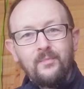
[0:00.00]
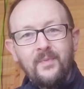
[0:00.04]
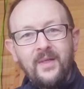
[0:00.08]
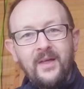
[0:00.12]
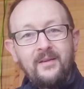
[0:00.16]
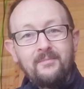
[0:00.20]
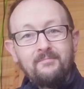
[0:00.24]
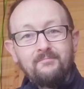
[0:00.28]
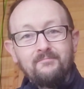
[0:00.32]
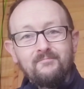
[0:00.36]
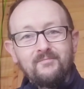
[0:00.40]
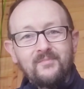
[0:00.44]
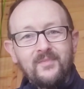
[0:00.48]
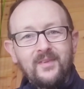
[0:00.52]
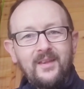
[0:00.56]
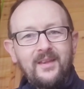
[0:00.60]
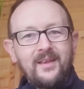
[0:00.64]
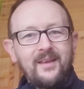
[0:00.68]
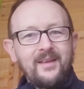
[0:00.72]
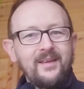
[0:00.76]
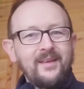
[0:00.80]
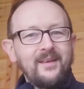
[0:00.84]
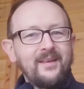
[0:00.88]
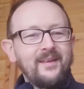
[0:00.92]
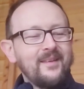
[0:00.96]
then
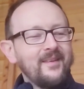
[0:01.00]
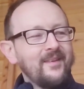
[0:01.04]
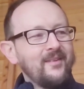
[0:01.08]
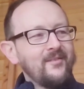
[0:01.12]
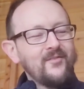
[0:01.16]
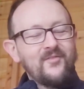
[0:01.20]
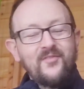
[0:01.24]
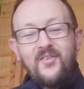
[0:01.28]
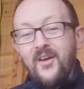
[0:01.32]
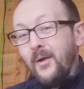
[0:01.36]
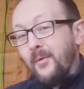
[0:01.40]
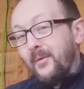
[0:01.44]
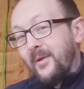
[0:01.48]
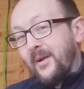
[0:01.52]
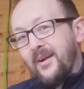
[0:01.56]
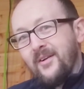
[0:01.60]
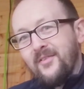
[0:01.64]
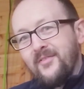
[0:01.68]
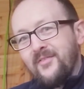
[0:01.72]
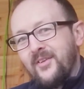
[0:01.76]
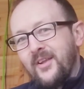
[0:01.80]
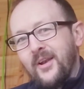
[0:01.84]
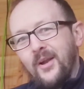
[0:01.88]
fair enough.